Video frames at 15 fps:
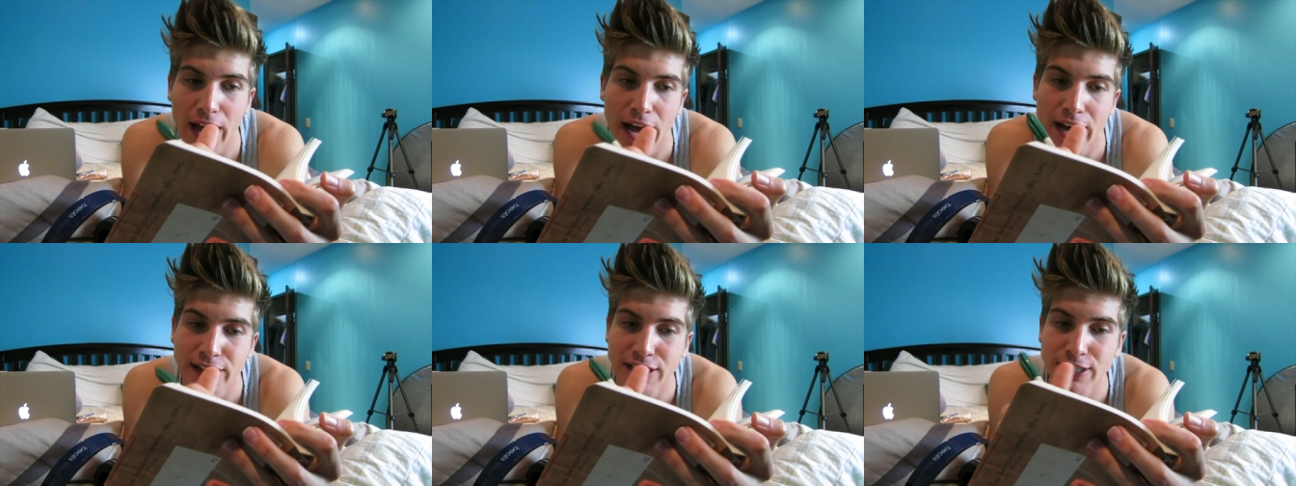
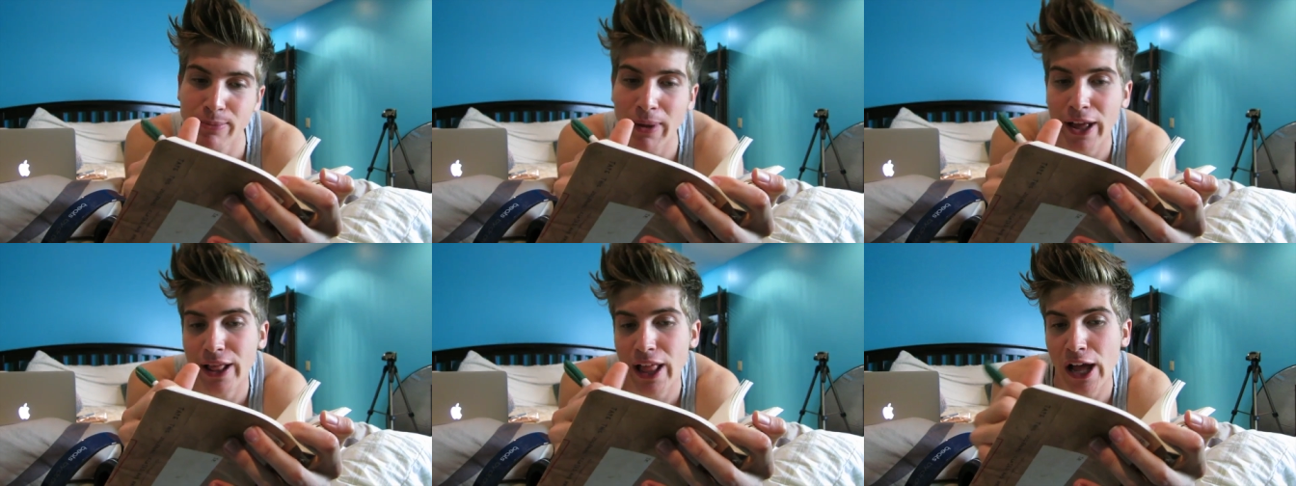I
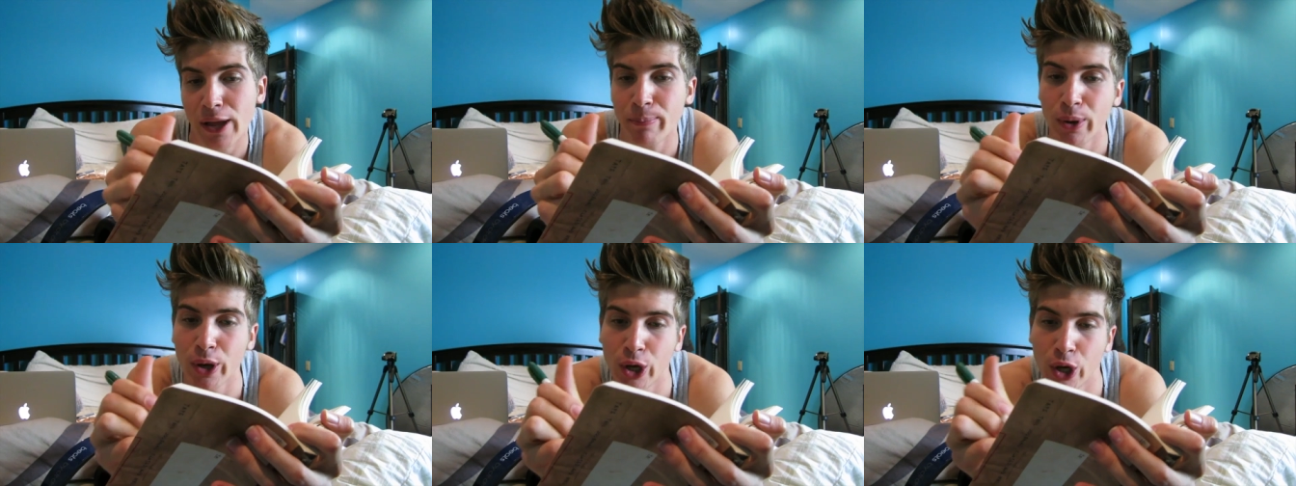smell
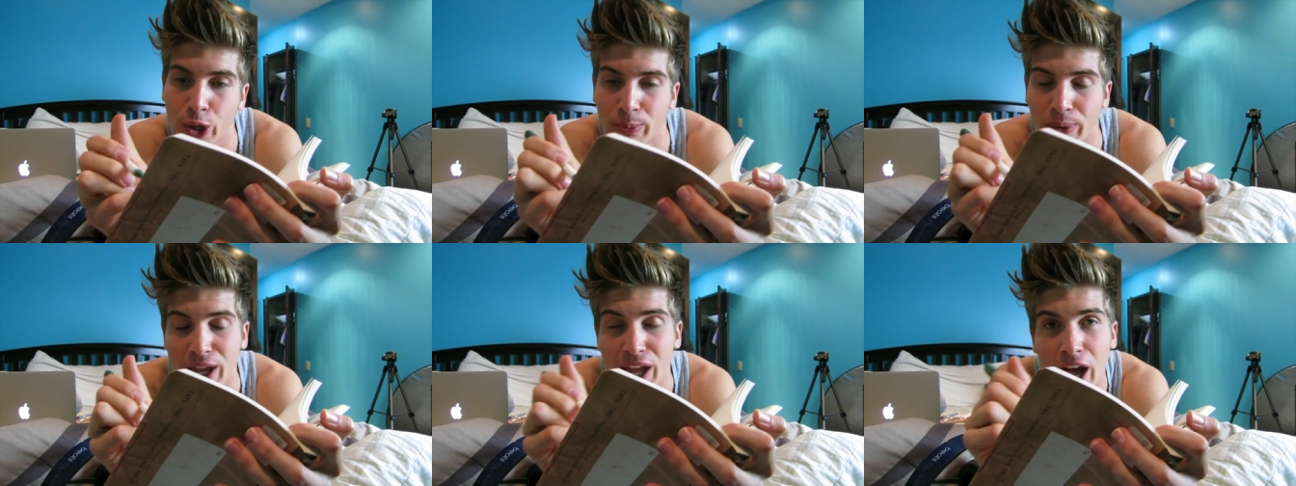like
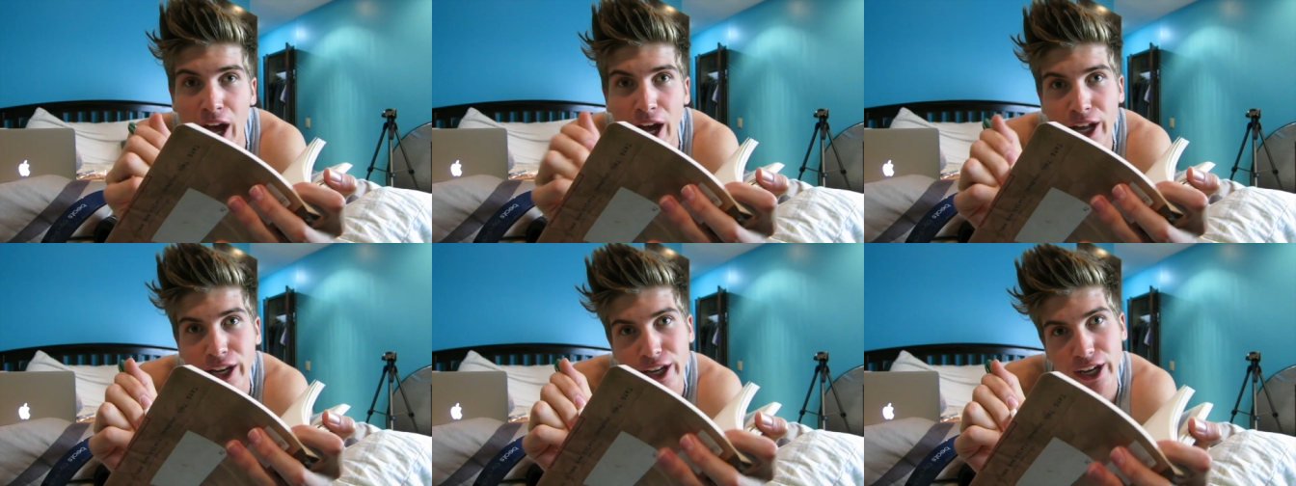poop
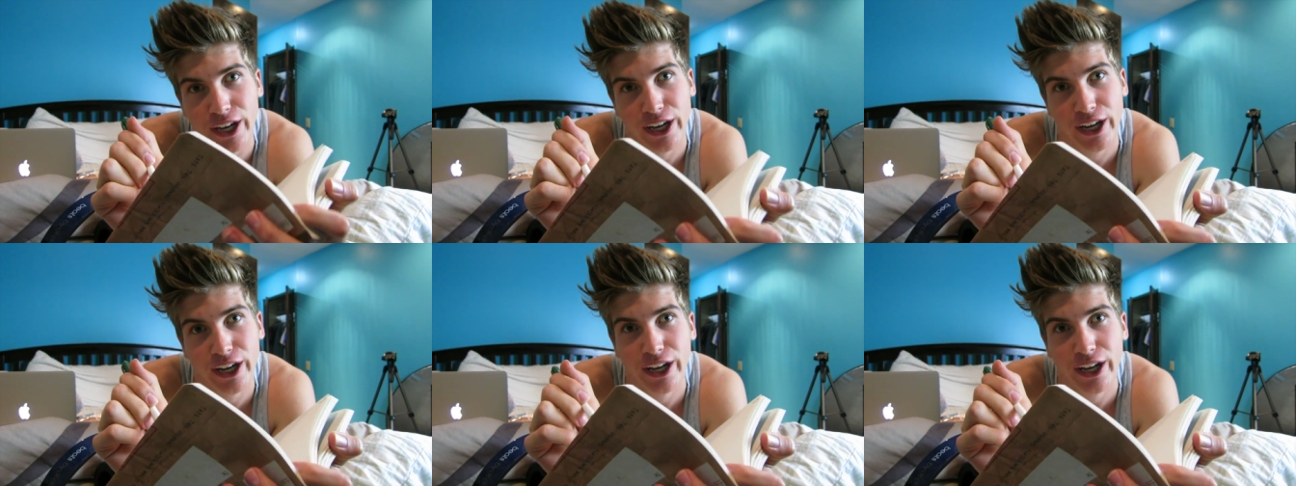beyond you.